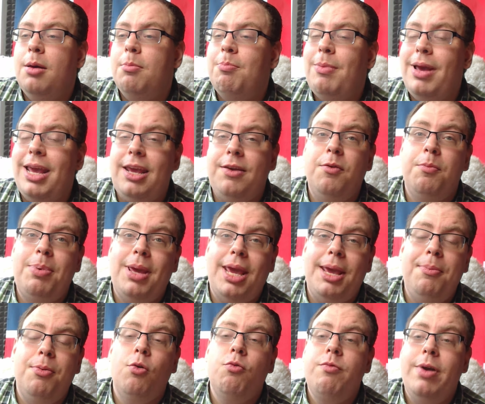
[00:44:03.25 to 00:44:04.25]
Make the
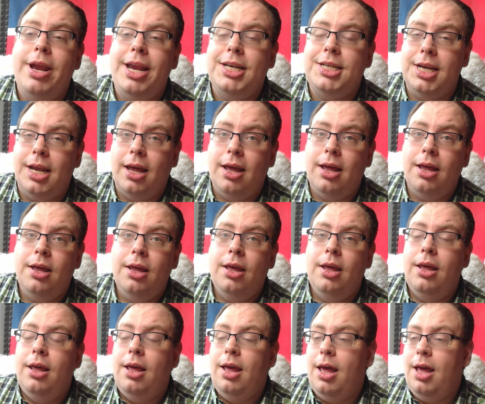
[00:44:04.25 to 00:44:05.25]
people richer,
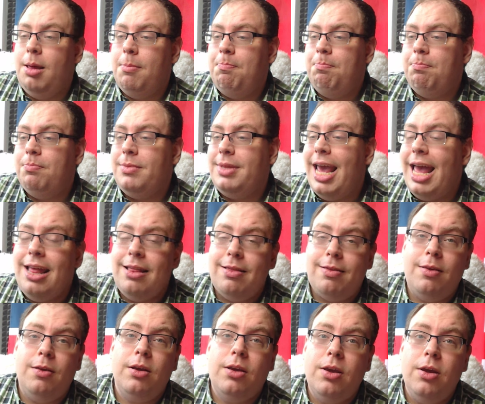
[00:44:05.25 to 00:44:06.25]

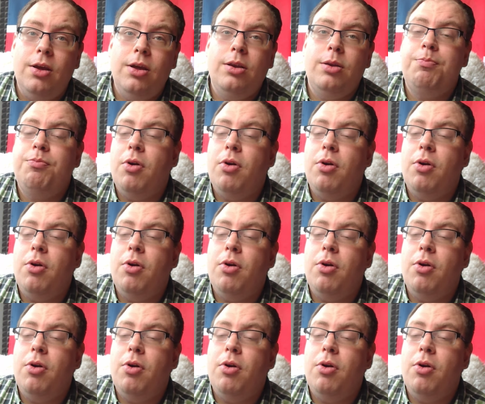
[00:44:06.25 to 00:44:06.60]
get good,